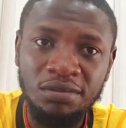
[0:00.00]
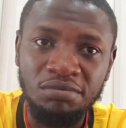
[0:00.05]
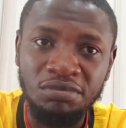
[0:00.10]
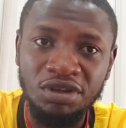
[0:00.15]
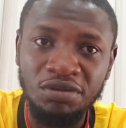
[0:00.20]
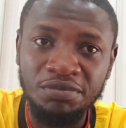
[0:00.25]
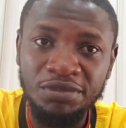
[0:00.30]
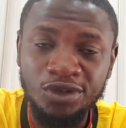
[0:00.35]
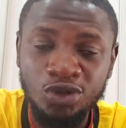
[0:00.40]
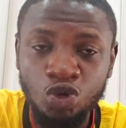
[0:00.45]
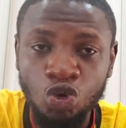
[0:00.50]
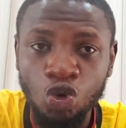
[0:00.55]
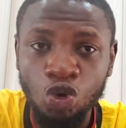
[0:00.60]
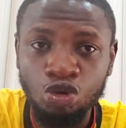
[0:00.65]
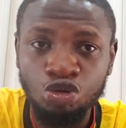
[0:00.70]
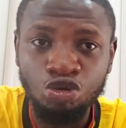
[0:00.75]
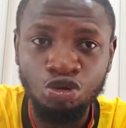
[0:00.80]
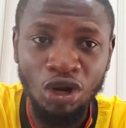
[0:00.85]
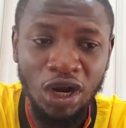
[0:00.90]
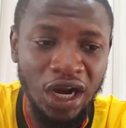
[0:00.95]
Me miss
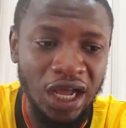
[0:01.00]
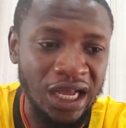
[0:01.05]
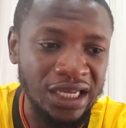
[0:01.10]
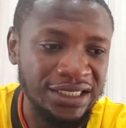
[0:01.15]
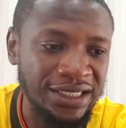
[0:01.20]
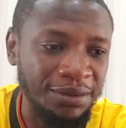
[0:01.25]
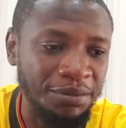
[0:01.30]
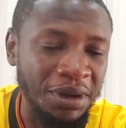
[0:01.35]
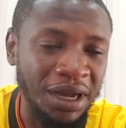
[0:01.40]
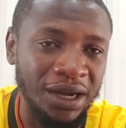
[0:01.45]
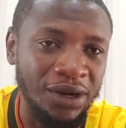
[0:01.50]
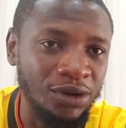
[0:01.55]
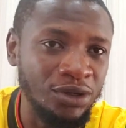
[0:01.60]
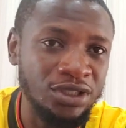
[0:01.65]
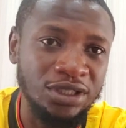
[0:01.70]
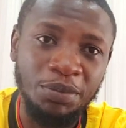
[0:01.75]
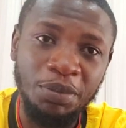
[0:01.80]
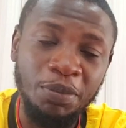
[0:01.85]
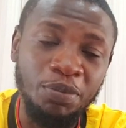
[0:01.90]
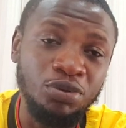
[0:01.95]
quote and answer my
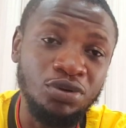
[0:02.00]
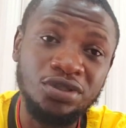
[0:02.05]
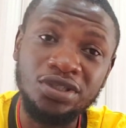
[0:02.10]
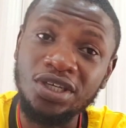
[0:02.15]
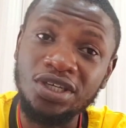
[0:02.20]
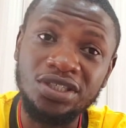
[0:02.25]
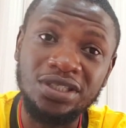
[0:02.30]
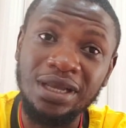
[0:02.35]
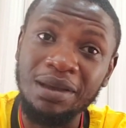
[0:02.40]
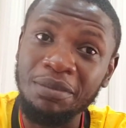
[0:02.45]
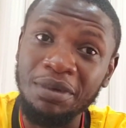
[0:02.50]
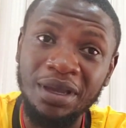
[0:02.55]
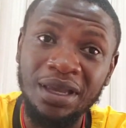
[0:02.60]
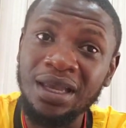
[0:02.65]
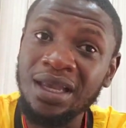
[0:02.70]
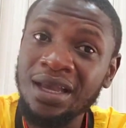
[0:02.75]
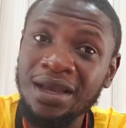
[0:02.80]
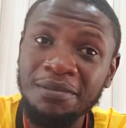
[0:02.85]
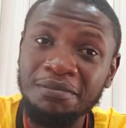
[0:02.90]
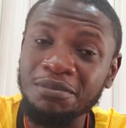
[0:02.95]
own people says they may